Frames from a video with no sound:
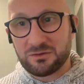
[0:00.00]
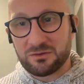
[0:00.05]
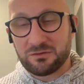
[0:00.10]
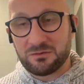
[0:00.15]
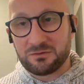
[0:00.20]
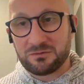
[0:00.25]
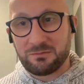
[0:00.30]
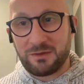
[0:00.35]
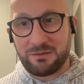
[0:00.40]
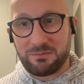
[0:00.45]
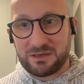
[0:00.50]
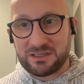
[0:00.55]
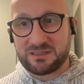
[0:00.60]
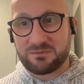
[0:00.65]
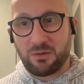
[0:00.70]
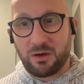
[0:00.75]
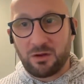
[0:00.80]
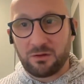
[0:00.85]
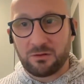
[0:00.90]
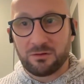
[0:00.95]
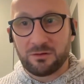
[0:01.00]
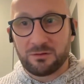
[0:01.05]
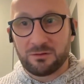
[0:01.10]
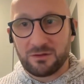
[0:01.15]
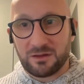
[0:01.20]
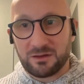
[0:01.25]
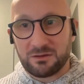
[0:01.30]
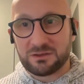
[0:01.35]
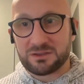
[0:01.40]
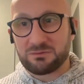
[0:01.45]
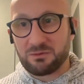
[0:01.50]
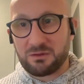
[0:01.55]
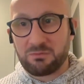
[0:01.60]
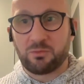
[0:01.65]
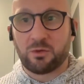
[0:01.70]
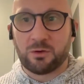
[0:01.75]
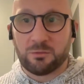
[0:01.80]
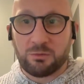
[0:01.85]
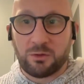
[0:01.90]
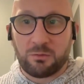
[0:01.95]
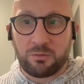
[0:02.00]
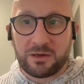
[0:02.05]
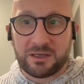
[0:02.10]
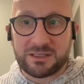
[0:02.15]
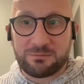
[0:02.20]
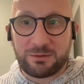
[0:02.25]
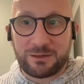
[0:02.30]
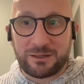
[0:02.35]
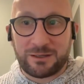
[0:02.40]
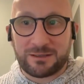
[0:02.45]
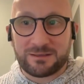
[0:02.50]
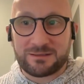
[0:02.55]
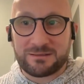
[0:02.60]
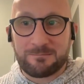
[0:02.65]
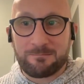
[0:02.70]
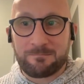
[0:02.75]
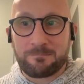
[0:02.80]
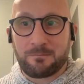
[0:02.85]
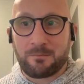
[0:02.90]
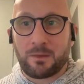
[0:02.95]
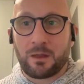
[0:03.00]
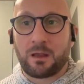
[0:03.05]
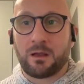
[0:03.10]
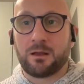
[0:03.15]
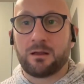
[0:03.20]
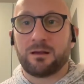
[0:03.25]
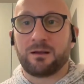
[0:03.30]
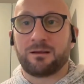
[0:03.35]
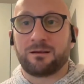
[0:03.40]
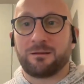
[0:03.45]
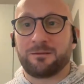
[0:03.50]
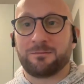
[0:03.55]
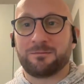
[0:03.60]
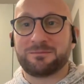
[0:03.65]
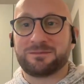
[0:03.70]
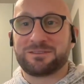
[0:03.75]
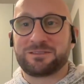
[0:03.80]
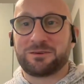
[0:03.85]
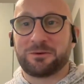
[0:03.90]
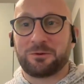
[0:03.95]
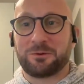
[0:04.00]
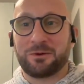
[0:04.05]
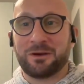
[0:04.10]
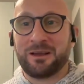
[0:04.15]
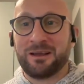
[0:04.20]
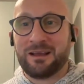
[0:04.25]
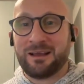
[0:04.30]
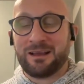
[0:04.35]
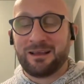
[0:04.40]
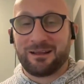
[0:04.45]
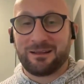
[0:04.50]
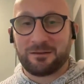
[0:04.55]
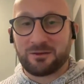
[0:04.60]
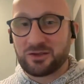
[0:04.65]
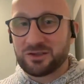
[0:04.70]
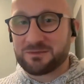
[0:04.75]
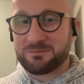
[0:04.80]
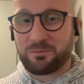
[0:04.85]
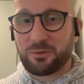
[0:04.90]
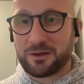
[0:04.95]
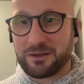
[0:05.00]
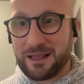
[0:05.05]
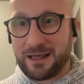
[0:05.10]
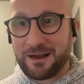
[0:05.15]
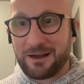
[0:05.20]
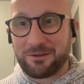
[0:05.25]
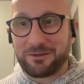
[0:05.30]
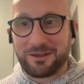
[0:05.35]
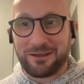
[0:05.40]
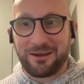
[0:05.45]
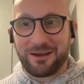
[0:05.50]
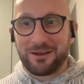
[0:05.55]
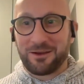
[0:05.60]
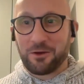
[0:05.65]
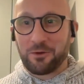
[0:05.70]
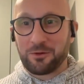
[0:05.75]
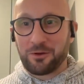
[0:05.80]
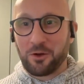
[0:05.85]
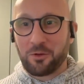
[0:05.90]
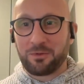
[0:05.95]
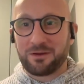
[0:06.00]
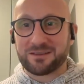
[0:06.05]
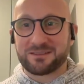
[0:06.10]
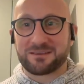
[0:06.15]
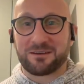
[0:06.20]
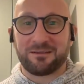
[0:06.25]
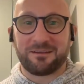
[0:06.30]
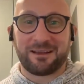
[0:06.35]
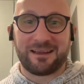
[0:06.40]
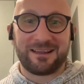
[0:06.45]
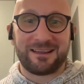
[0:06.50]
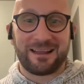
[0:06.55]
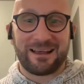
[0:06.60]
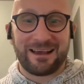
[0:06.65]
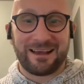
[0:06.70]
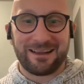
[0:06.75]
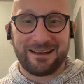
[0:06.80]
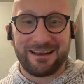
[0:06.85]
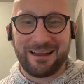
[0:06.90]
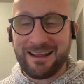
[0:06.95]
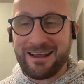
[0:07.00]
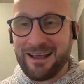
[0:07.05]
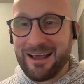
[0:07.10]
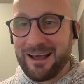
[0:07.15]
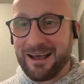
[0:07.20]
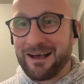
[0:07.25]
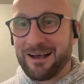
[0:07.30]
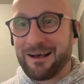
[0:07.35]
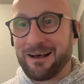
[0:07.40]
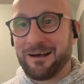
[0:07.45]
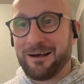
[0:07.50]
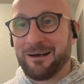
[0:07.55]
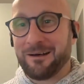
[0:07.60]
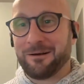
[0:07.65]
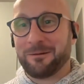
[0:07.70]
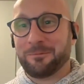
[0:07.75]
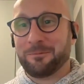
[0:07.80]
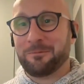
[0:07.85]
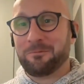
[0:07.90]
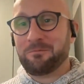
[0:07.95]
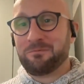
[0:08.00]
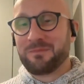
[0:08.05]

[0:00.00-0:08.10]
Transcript: to maybe smaller litters with more robust pigs? Um, so I'll just put that out there. I know nobody's going to like that. Uh,